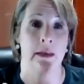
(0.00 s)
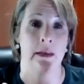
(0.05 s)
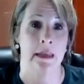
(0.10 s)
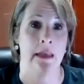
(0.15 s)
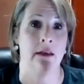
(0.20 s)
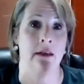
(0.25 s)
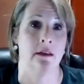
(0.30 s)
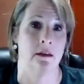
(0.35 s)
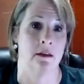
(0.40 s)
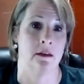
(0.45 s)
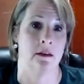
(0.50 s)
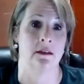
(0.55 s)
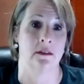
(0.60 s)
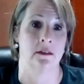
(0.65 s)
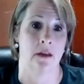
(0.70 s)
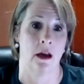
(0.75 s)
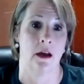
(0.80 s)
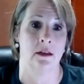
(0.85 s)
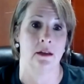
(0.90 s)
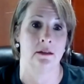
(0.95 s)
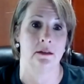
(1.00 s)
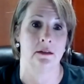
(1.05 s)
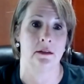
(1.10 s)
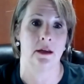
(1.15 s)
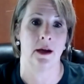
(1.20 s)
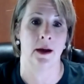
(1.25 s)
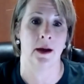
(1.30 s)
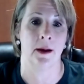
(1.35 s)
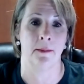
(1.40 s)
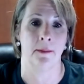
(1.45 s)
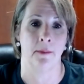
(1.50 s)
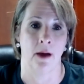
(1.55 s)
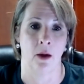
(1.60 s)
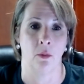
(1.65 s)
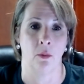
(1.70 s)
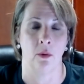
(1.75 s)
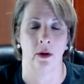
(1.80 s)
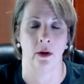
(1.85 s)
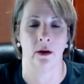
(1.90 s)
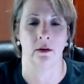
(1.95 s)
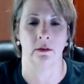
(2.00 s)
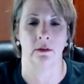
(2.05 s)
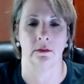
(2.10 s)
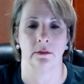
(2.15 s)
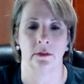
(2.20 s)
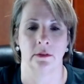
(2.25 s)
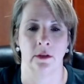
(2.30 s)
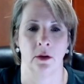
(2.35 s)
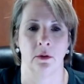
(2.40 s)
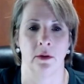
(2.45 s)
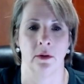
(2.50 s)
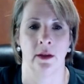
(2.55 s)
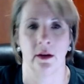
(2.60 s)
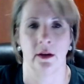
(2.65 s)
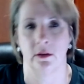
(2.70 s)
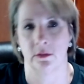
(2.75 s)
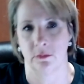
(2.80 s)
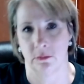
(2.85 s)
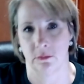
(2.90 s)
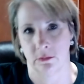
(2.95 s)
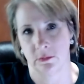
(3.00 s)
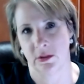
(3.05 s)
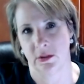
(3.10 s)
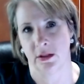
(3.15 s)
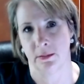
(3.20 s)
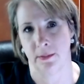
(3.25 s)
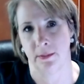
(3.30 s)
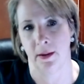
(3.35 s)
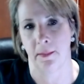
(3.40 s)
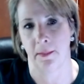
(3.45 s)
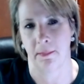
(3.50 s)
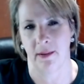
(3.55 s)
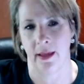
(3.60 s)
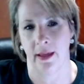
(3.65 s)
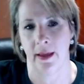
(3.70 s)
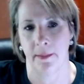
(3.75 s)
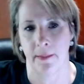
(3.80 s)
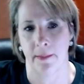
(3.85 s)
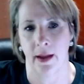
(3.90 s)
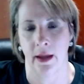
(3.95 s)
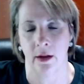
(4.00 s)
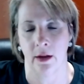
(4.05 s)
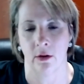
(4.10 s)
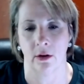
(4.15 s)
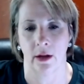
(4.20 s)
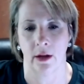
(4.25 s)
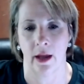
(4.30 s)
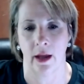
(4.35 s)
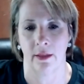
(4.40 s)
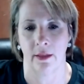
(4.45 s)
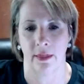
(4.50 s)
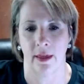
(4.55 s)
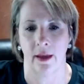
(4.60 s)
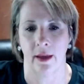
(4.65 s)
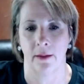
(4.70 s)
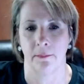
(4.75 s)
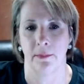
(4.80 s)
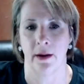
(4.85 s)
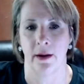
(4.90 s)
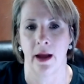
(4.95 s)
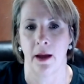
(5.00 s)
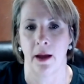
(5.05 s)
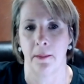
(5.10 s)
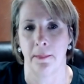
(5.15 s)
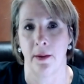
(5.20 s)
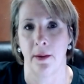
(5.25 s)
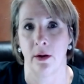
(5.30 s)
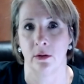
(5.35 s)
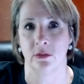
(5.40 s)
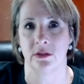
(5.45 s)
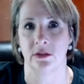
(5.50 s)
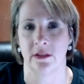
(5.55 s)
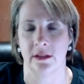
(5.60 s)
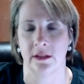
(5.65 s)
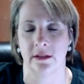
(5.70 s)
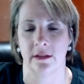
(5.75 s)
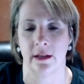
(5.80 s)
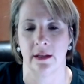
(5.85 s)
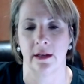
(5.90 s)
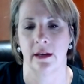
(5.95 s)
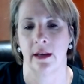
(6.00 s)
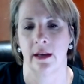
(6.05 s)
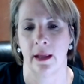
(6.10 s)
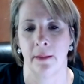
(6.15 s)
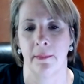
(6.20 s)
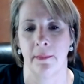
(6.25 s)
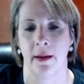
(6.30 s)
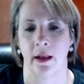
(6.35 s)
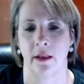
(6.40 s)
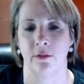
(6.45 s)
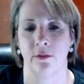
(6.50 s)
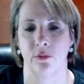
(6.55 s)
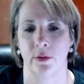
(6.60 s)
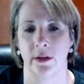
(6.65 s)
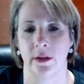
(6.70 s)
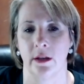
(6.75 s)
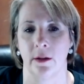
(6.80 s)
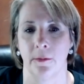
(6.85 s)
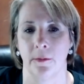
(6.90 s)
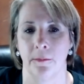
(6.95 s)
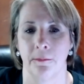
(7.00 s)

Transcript: need to discuss. I will. It'll just be a play it by ear kind of thing, but I'll post and send an email if we do.